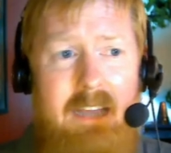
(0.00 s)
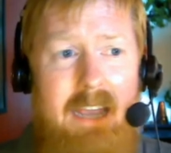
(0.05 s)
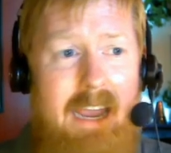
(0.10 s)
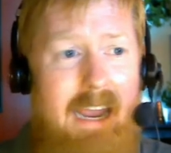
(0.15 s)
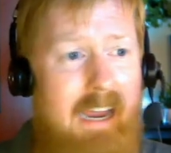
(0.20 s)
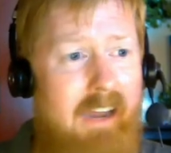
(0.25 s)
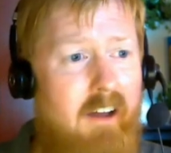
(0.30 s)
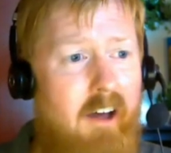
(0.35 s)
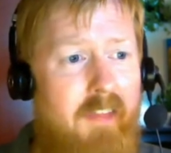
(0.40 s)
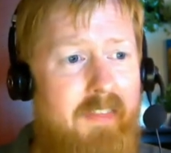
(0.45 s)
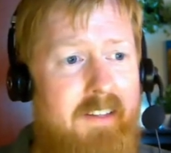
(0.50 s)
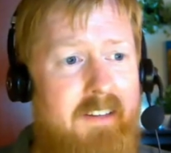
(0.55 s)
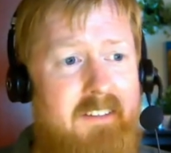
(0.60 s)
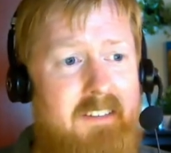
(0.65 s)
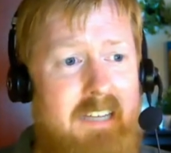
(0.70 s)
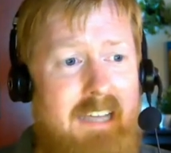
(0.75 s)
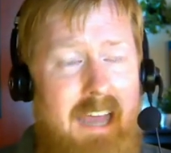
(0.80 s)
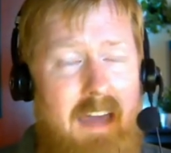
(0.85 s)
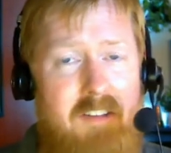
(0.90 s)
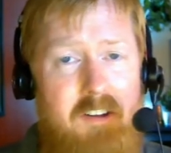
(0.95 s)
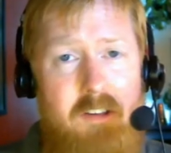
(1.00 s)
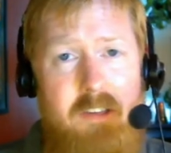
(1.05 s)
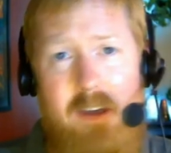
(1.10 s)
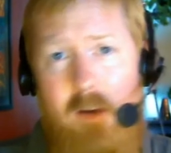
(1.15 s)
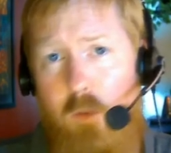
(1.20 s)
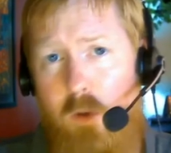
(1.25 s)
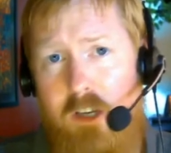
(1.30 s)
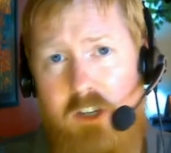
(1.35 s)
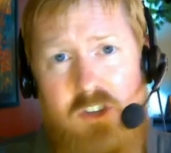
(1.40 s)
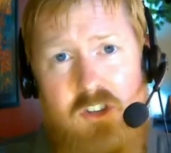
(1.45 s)
on this together that we
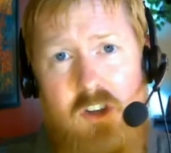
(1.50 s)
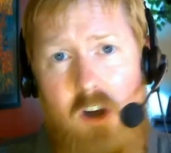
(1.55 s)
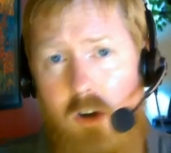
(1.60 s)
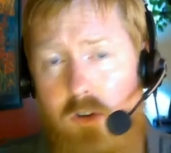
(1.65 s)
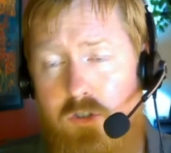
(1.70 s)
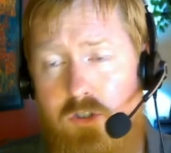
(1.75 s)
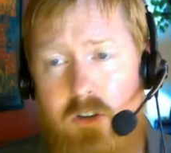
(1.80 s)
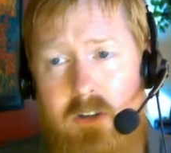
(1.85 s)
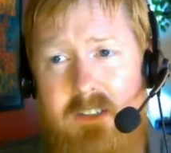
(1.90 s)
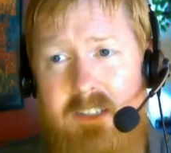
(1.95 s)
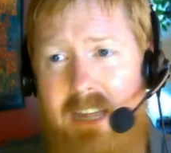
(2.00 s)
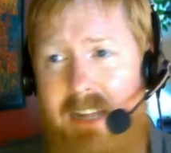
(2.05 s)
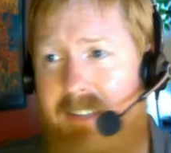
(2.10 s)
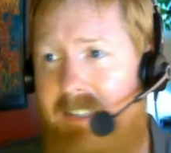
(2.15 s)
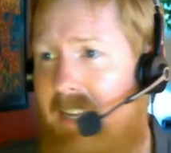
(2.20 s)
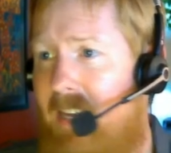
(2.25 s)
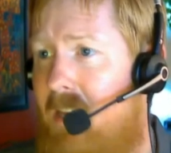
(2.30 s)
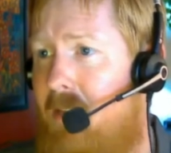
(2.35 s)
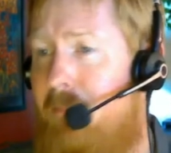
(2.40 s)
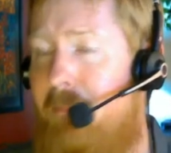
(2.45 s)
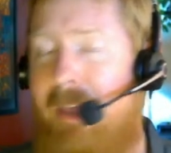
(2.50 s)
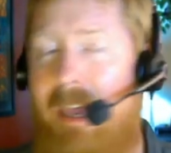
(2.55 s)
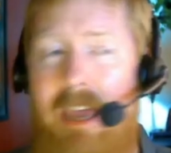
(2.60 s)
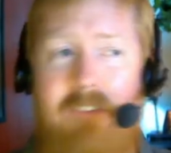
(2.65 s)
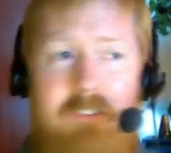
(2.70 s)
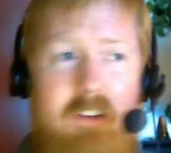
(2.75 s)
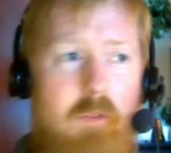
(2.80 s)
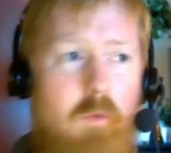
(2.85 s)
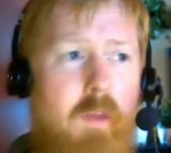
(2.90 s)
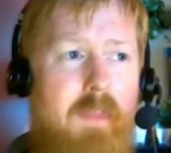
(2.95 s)
just don't trust that team.
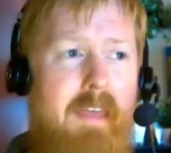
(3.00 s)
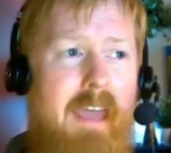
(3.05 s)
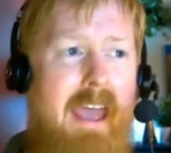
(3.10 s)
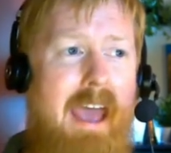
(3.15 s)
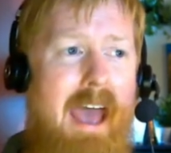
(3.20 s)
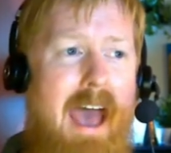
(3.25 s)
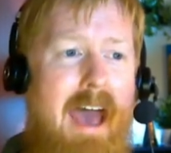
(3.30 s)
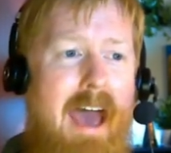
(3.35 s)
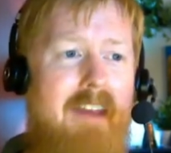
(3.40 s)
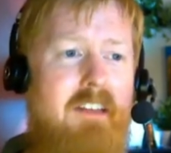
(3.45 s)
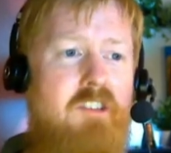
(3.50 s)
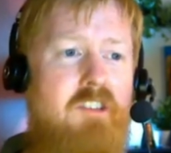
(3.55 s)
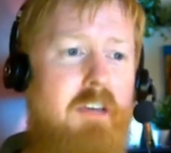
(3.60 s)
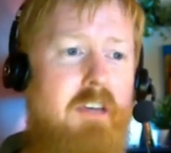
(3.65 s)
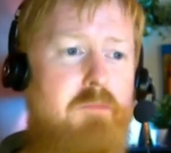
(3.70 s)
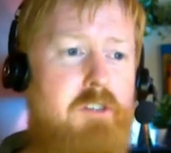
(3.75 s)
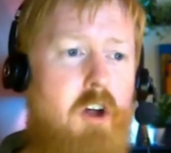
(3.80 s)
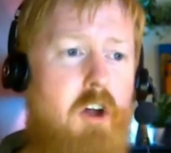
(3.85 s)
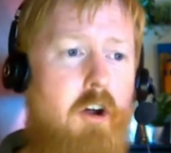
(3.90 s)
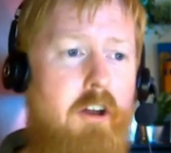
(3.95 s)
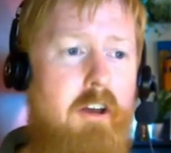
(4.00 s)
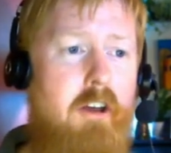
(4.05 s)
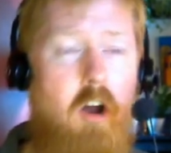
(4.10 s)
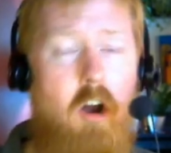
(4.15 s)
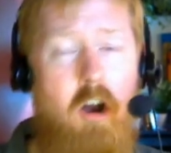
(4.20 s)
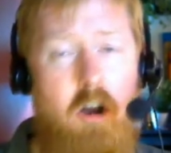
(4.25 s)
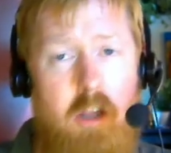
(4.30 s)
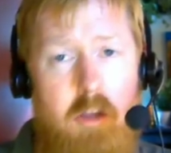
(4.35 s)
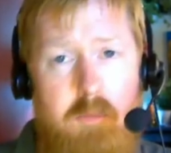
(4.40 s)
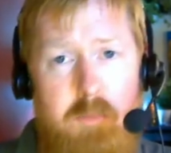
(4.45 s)
Even when they added James Harden,
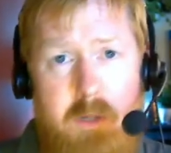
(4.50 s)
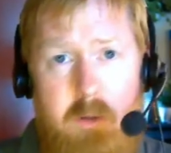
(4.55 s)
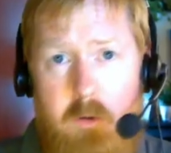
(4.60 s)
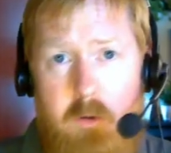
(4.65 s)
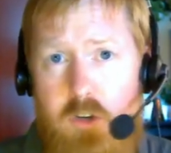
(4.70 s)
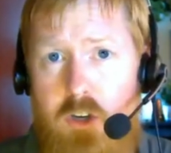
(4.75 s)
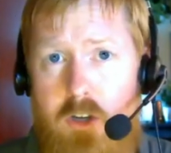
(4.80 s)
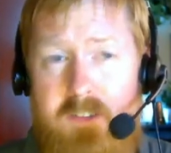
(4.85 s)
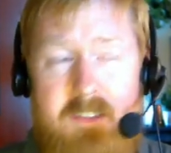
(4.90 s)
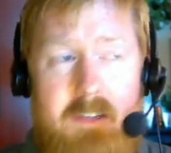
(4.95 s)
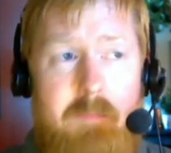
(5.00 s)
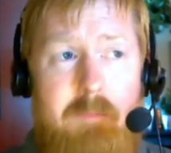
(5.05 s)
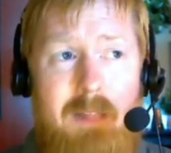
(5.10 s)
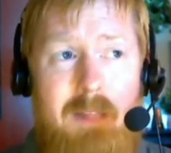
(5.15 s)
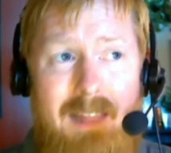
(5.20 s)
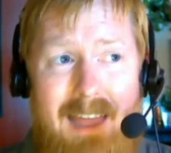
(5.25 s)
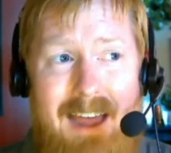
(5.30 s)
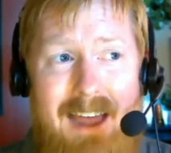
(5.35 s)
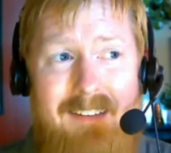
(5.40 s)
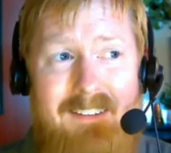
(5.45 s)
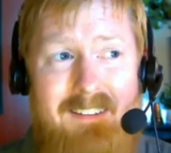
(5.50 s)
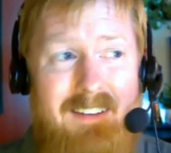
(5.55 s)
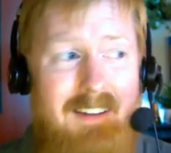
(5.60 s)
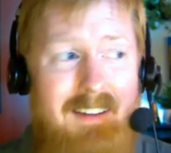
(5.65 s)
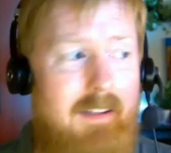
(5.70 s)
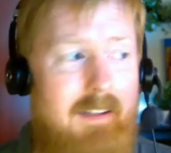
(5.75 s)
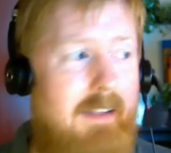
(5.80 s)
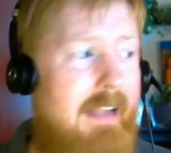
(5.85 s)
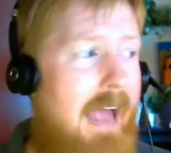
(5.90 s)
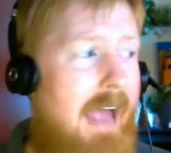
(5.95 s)
arguably we trust them less
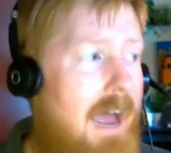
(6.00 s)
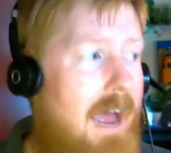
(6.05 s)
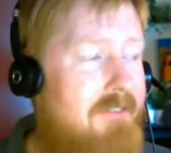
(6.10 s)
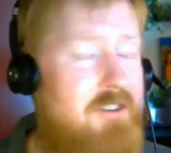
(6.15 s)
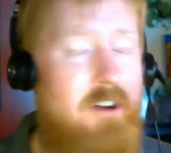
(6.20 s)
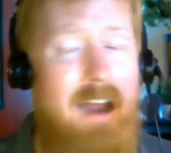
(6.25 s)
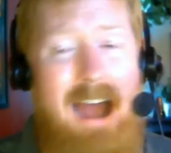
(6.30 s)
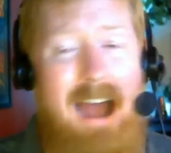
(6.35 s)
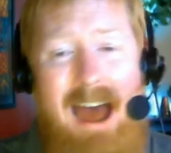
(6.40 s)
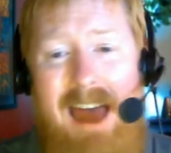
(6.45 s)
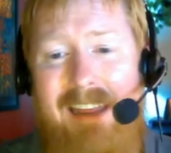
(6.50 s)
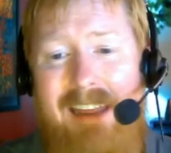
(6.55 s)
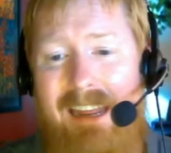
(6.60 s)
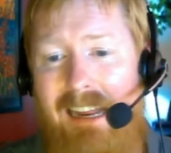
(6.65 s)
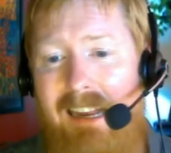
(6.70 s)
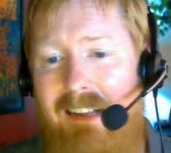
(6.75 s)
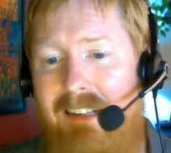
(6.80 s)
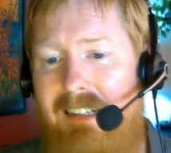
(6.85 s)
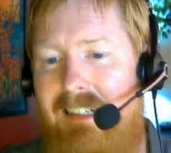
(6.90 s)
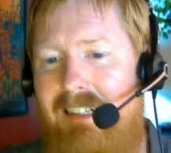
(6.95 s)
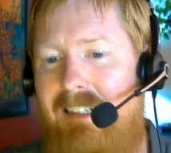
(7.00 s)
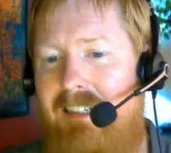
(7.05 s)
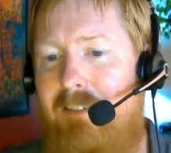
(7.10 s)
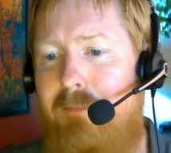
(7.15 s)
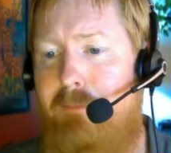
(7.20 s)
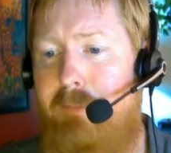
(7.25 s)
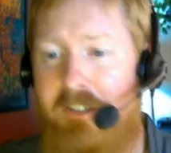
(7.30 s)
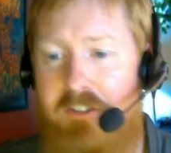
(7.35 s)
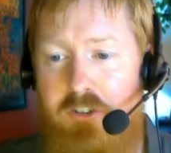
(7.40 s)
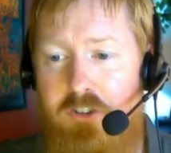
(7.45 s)
after adding
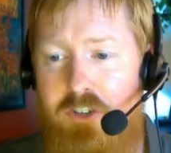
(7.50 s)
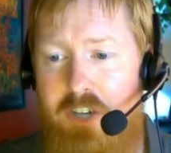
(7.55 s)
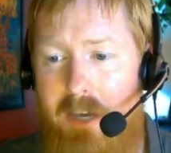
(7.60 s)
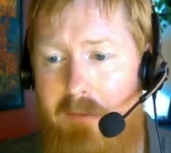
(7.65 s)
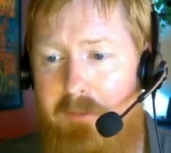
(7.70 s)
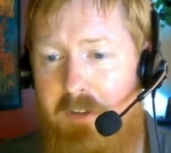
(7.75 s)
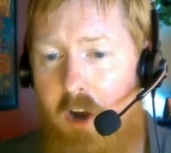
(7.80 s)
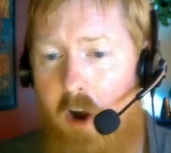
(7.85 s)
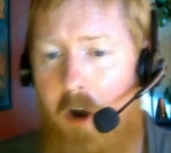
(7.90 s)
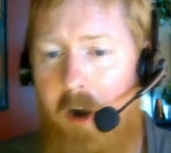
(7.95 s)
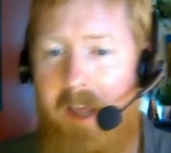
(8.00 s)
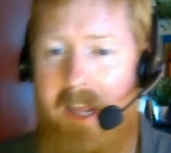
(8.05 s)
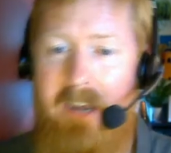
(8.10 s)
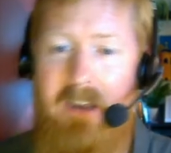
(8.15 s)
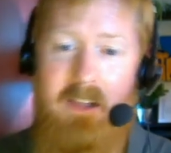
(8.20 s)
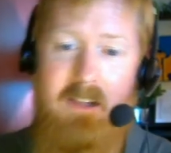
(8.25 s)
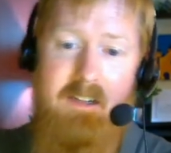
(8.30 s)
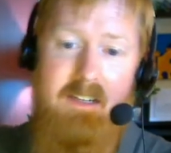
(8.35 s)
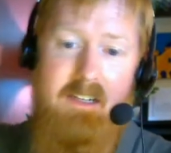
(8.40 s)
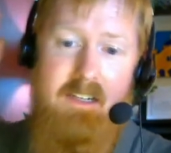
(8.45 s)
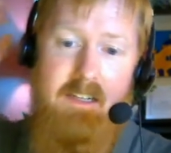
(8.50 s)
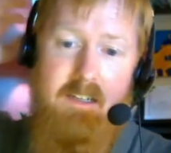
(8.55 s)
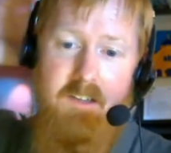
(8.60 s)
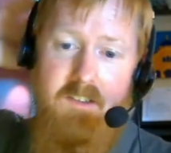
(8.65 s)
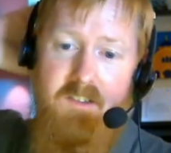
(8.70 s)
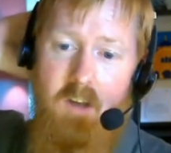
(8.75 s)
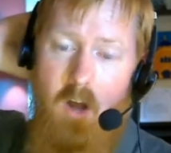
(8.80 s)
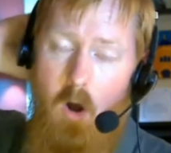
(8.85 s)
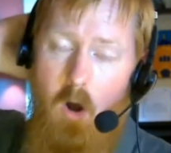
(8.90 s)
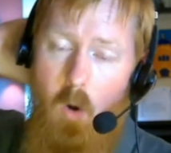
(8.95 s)
Mr. James Harden.
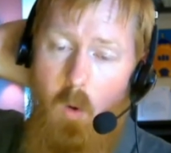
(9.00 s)
So